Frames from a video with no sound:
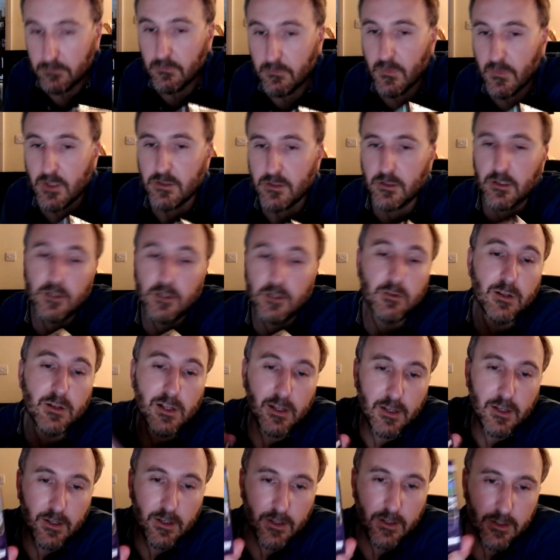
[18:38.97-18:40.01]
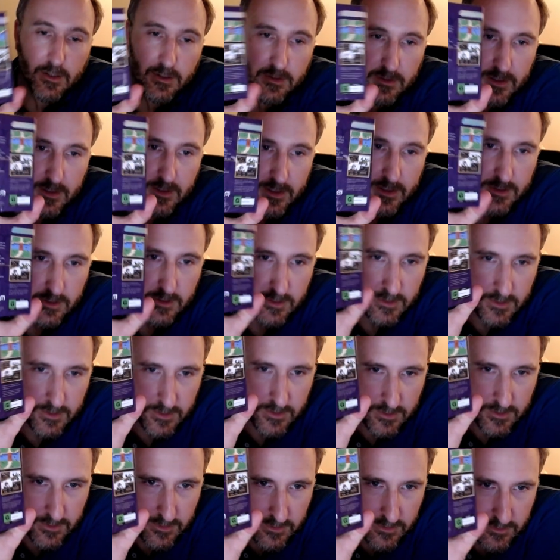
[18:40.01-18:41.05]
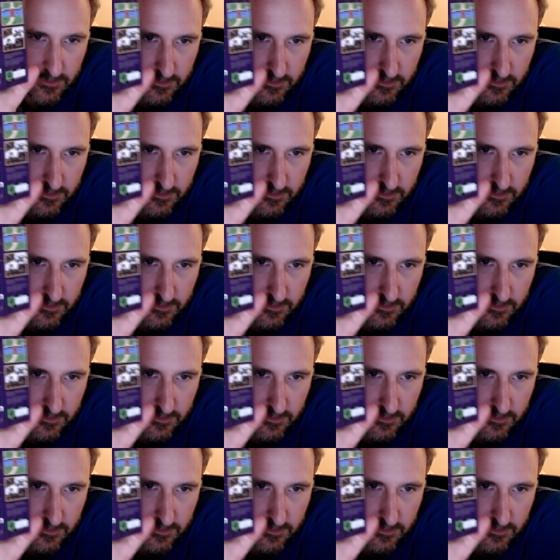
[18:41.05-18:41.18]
So that is